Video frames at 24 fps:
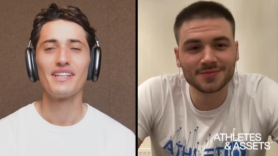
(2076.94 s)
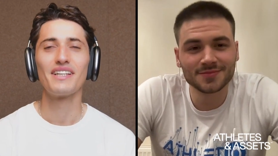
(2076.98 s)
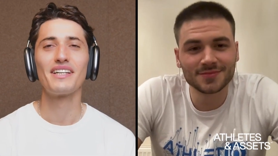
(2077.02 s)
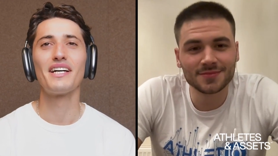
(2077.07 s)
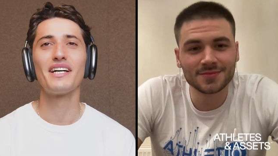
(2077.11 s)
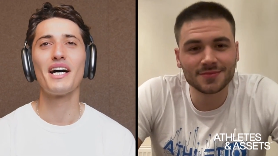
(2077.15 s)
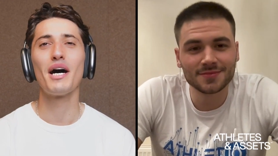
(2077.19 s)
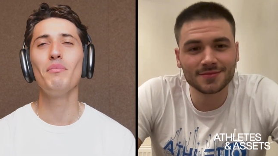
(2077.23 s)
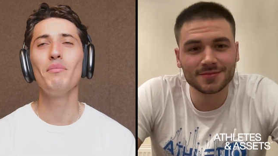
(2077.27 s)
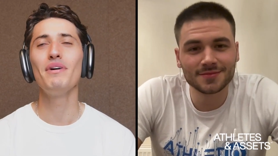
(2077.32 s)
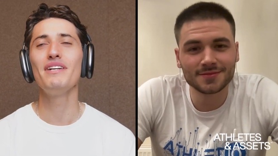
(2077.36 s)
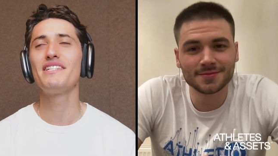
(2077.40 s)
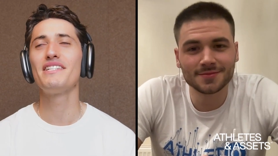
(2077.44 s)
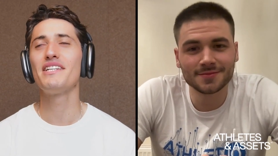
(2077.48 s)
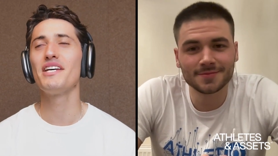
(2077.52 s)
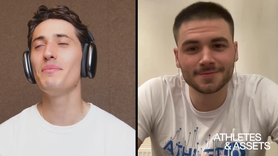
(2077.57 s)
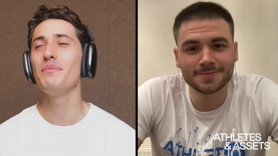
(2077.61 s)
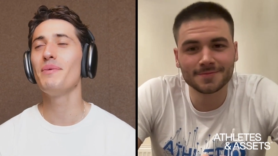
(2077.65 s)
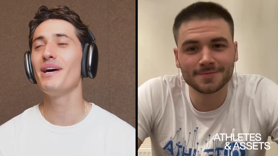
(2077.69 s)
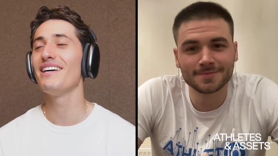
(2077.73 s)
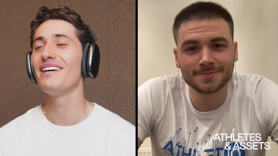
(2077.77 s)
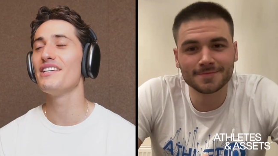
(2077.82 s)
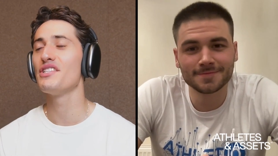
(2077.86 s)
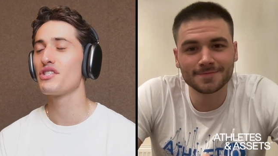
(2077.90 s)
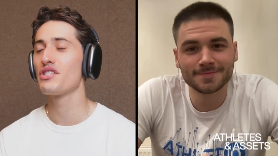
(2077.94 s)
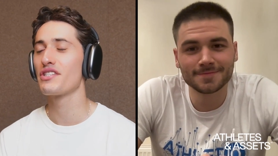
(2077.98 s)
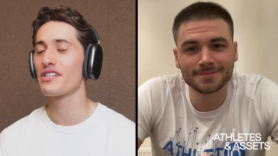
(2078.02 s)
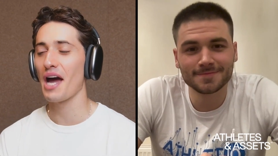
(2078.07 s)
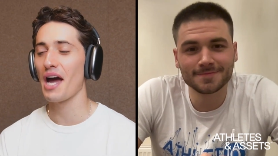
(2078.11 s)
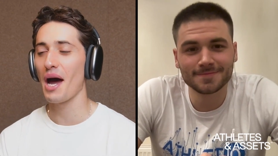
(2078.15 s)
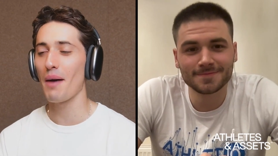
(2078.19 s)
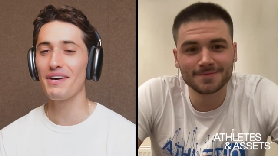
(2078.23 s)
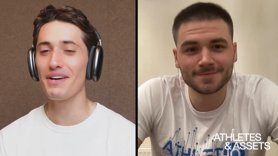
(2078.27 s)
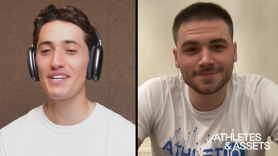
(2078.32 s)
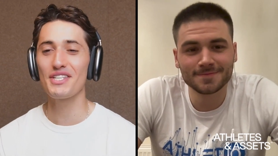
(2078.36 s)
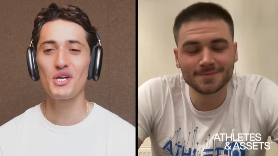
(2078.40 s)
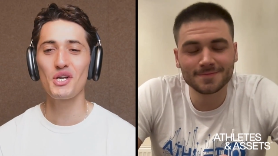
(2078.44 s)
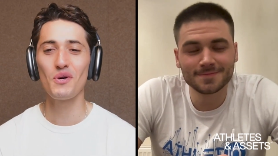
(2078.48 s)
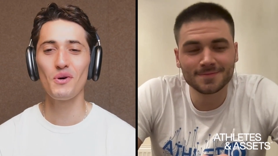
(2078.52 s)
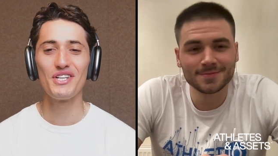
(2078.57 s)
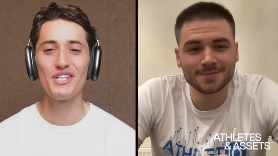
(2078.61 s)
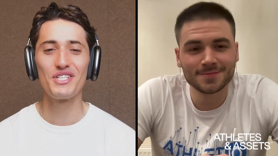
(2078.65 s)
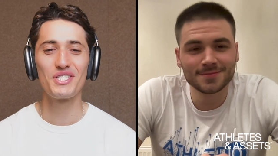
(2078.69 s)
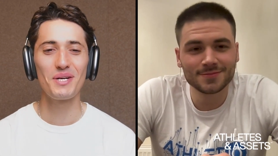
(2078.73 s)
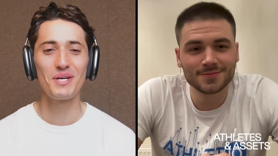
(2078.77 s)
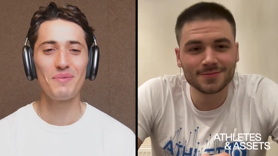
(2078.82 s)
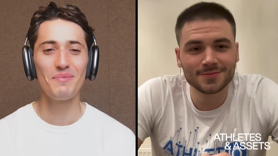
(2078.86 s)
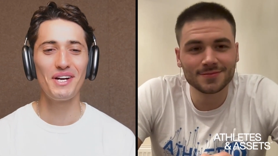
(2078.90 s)
Speaker 1: Coming to coming to a
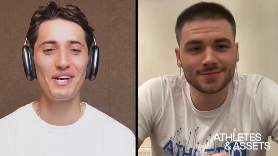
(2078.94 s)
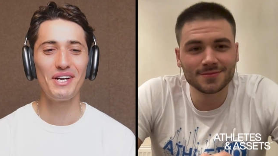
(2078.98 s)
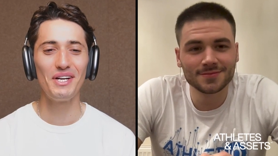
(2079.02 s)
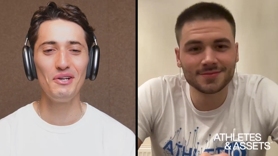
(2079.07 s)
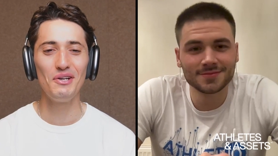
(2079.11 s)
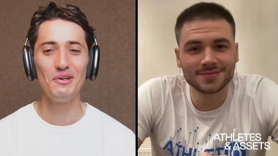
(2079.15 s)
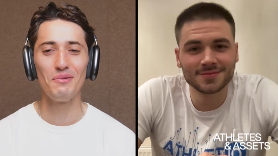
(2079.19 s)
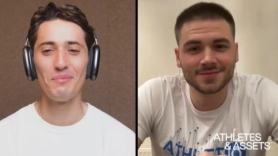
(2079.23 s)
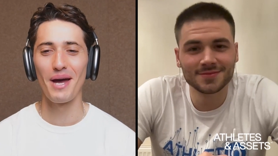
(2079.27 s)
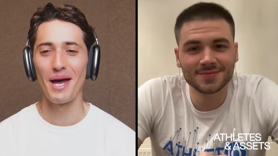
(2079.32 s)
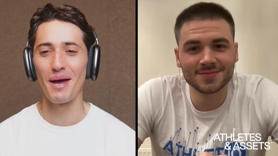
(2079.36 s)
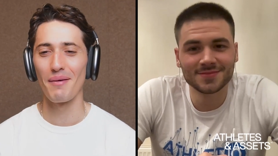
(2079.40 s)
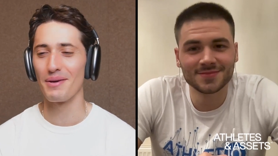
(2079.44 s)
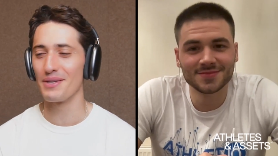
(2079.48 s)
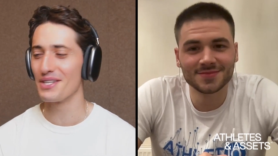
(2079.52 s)
gym near you, baby.